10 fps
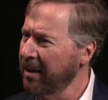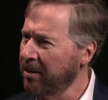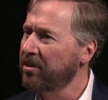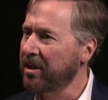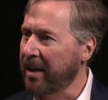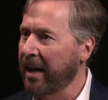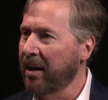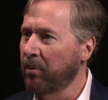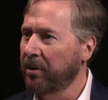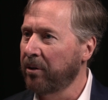
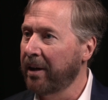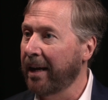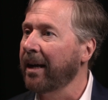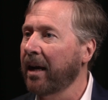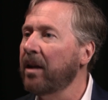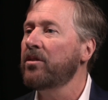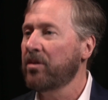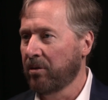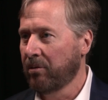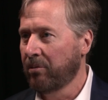understand what they're getting
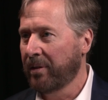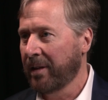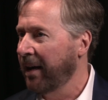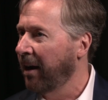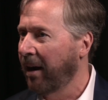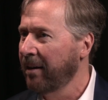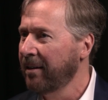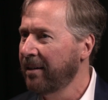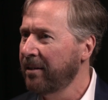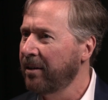into with AI?
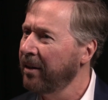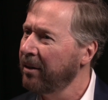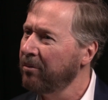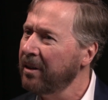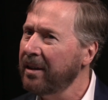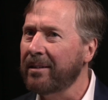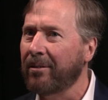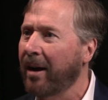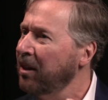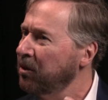Do they really
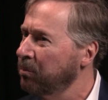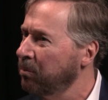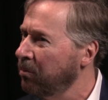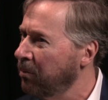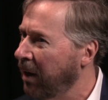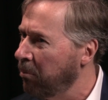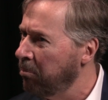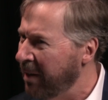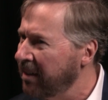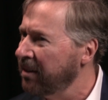grasp how
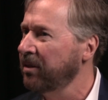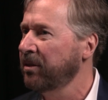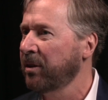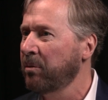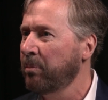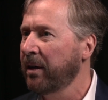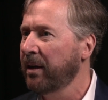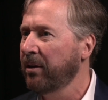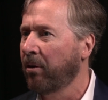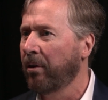big this is going to
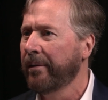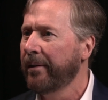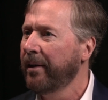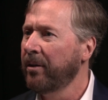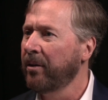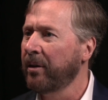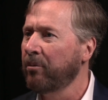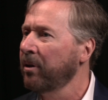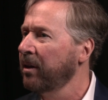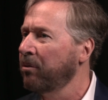be, or do they
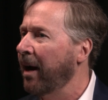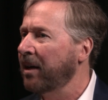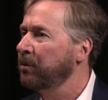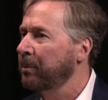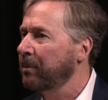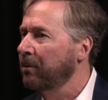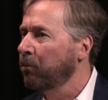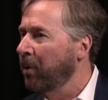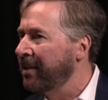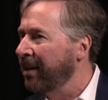really grasp
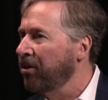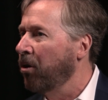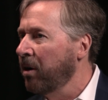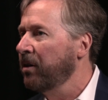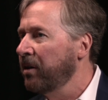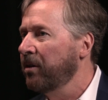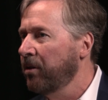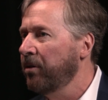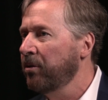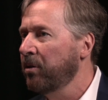what they're going to need to
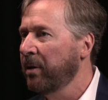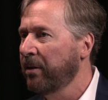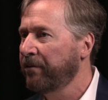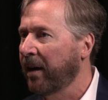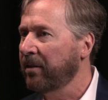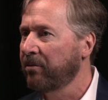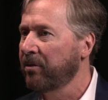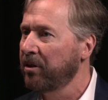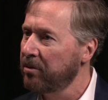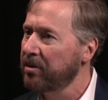do to be effective
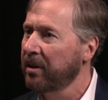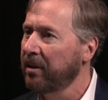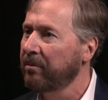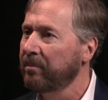in using it?